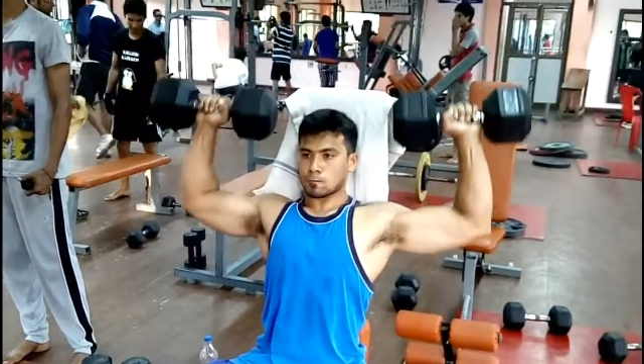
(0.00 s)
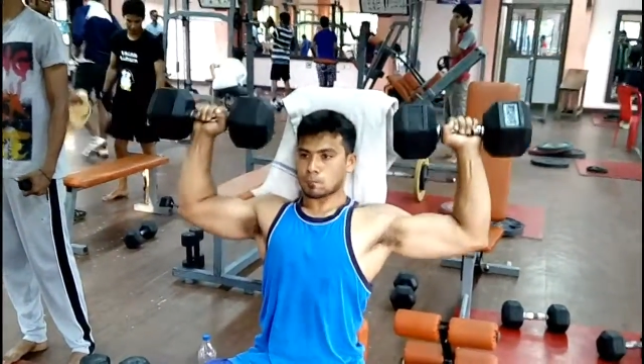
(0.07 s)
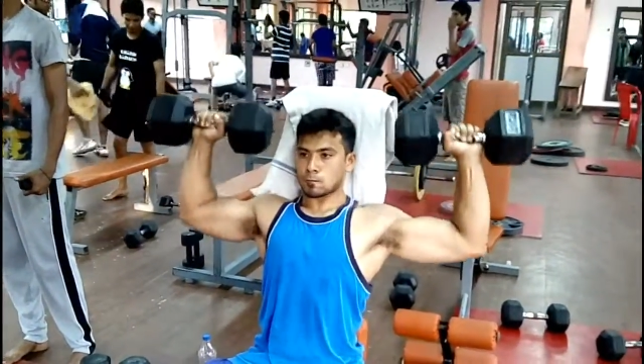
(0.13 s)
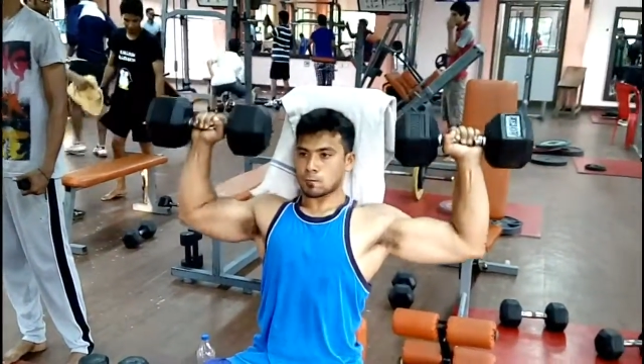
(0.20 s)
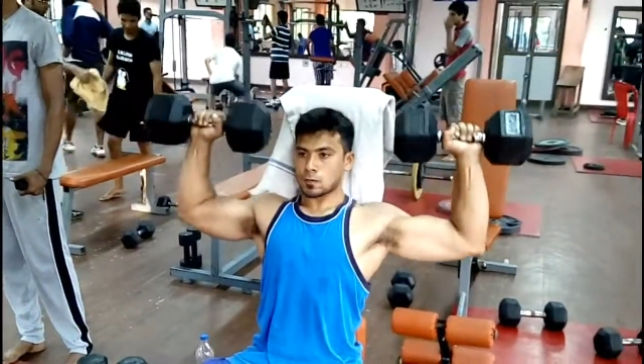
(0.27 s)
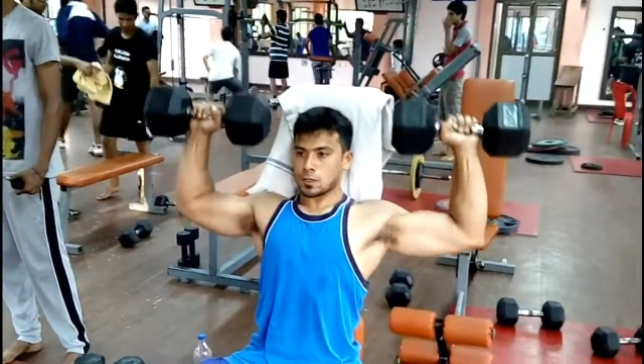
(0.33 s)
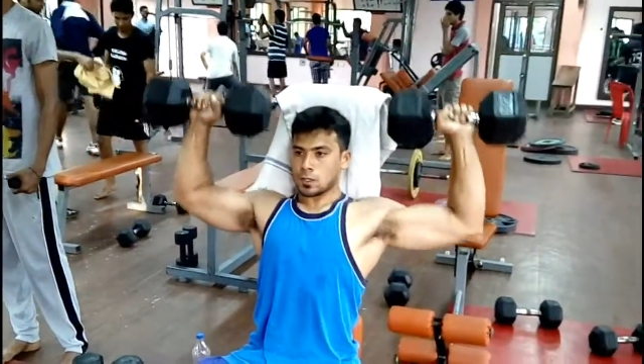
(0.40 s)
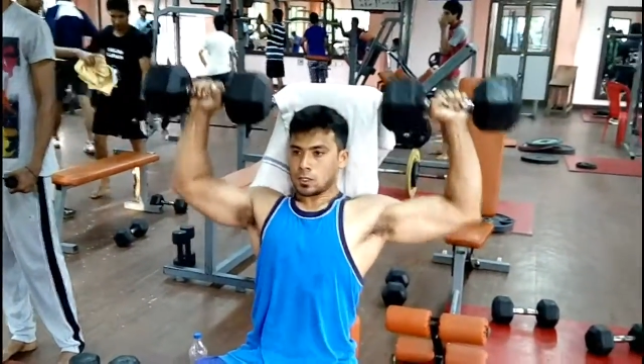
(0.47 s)

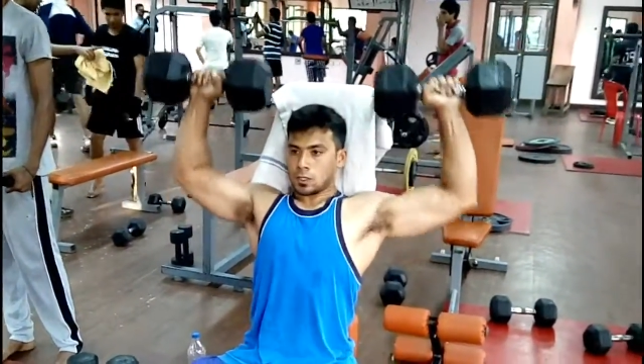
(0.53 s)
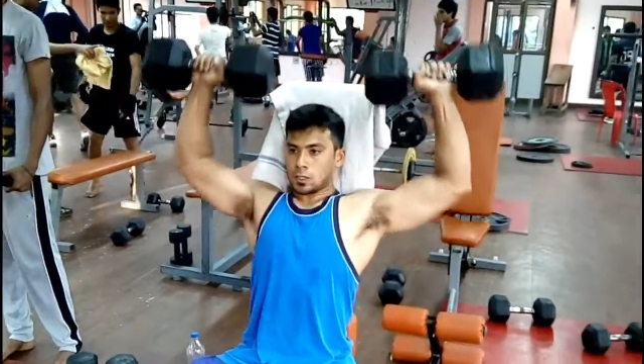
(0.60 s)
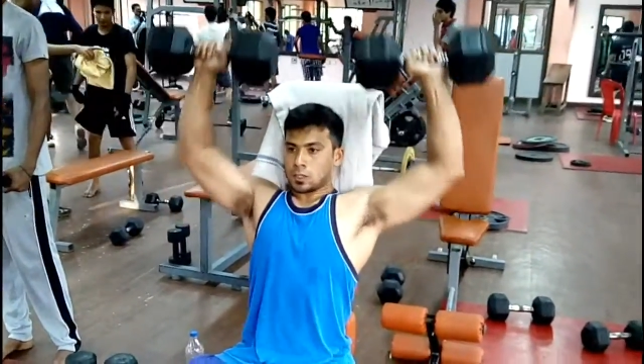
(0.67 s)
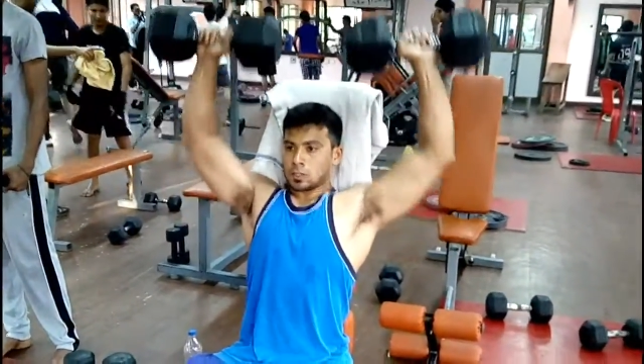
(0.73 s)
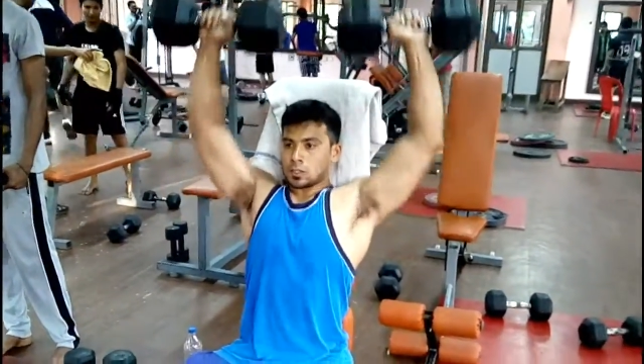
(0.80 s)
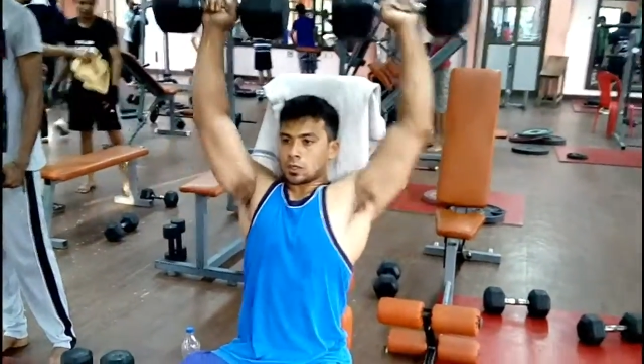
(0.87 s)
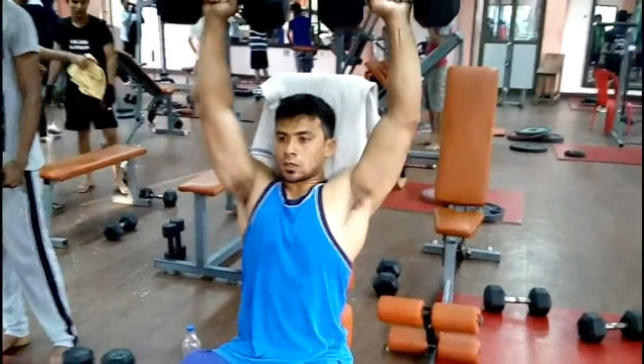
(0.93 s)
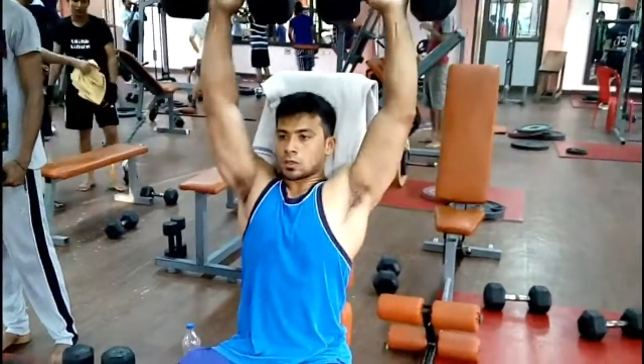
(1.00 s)
some regular
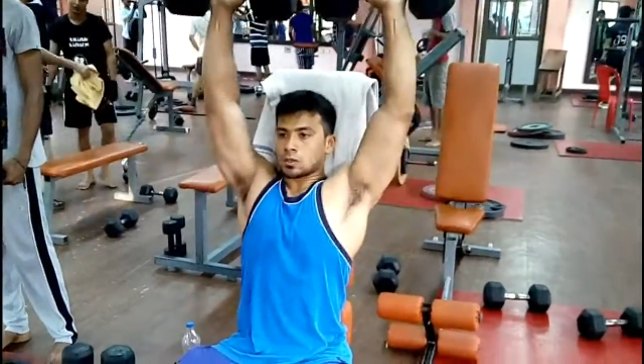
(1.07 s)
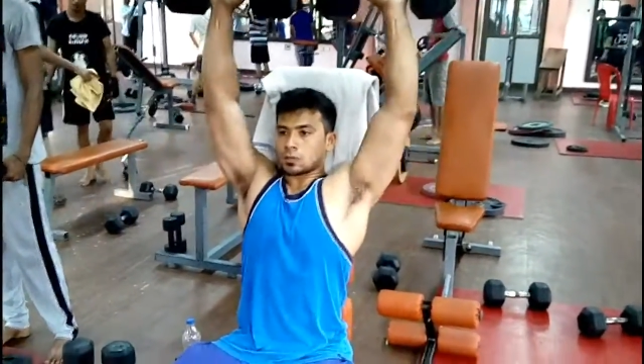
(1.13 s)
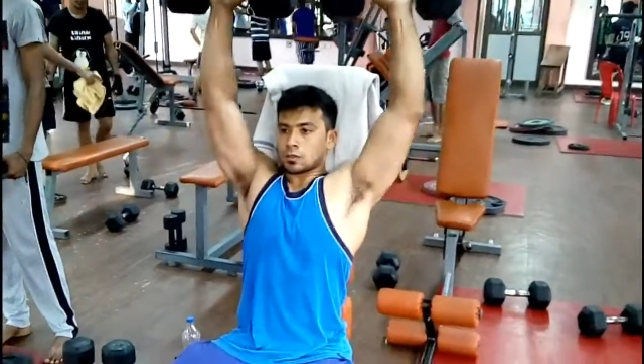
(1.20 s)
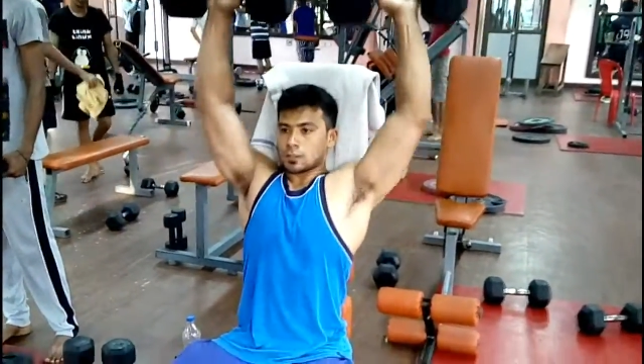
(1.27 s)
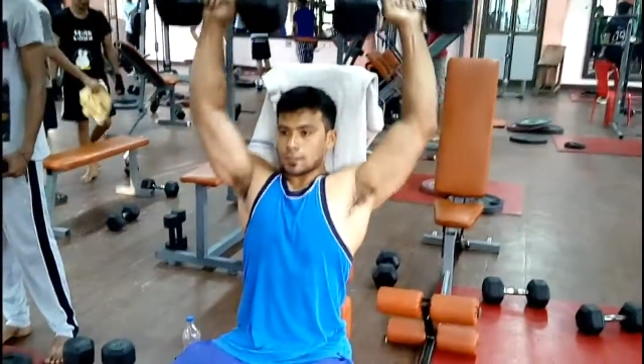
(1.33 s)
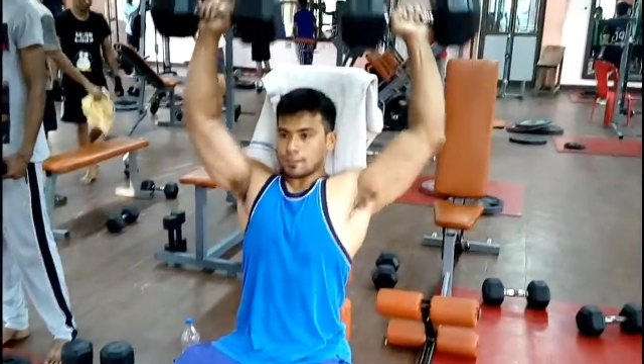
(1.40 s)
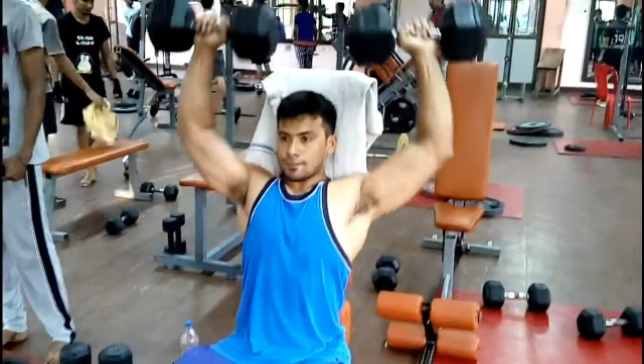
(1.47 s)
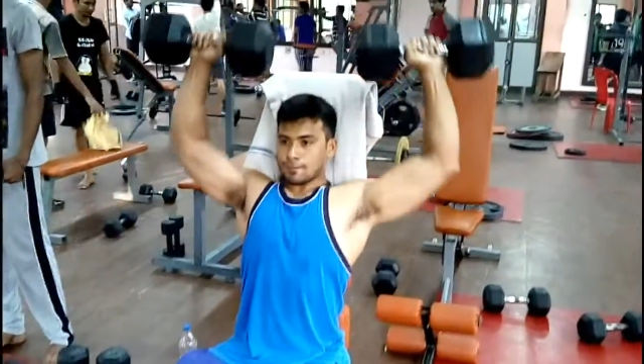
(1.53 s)
dumbbell
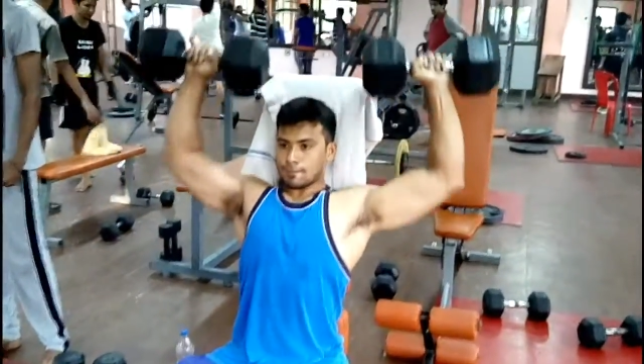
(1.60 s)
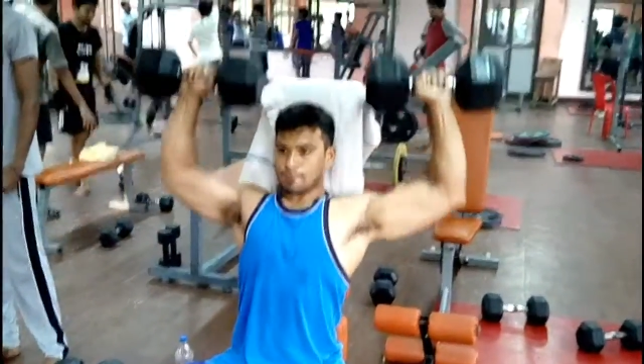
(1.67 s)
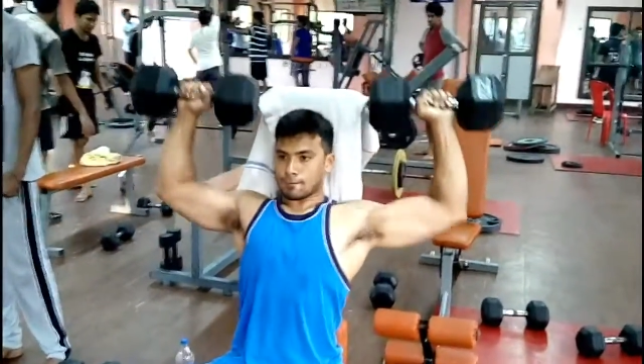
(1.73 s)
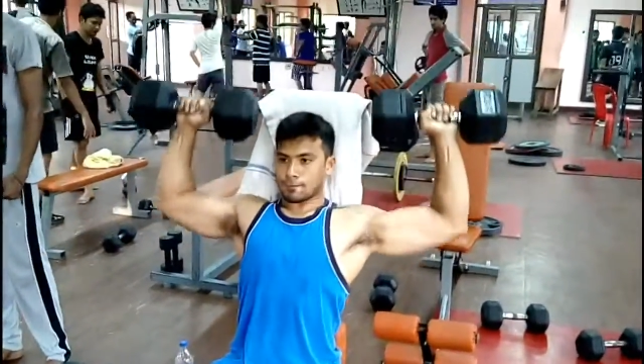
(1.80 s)
presses.